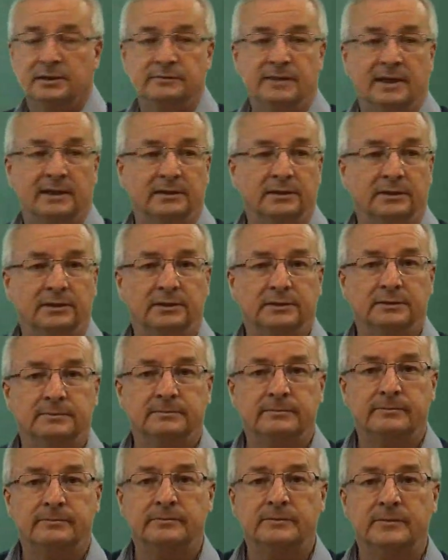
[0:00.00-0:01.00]
rank?
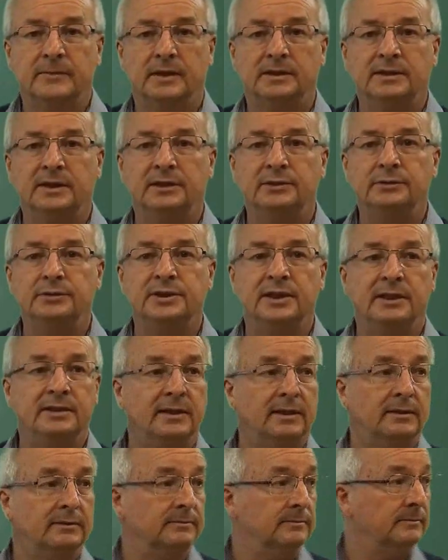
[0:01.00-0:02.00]
Can you say
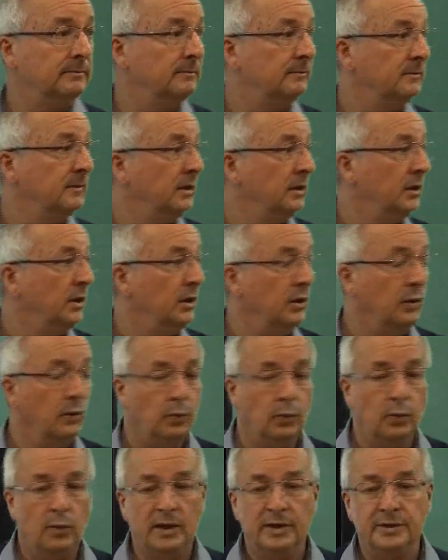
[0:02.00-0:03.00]
that?
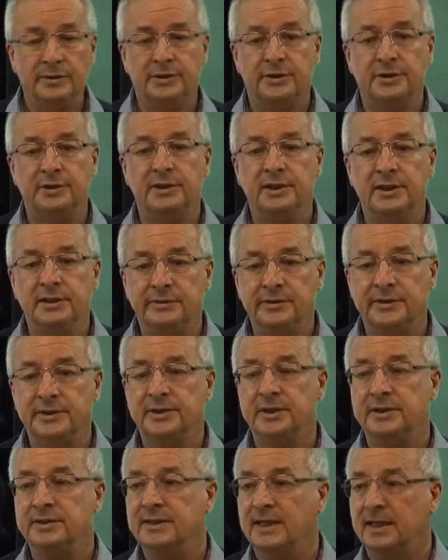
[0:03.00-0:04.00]
Where's the
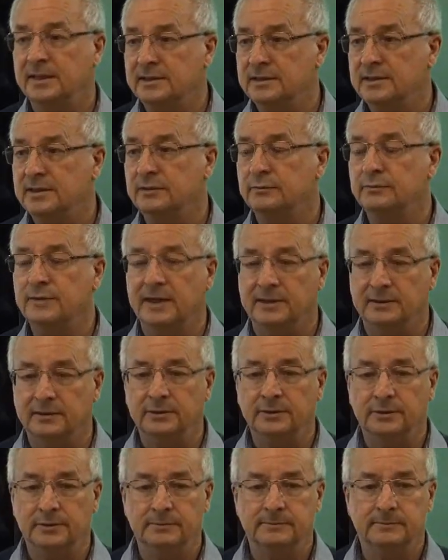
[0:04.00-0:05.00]
nearest taxi
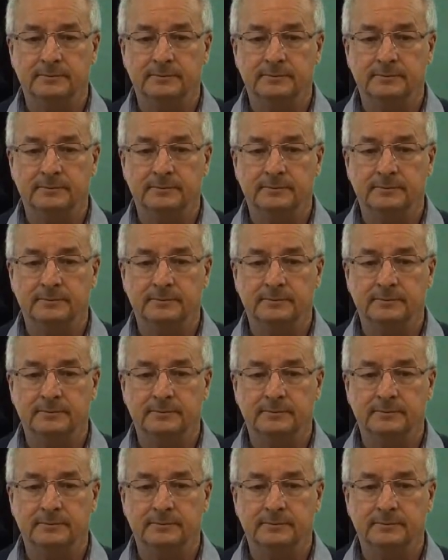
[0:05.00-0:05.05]
rank?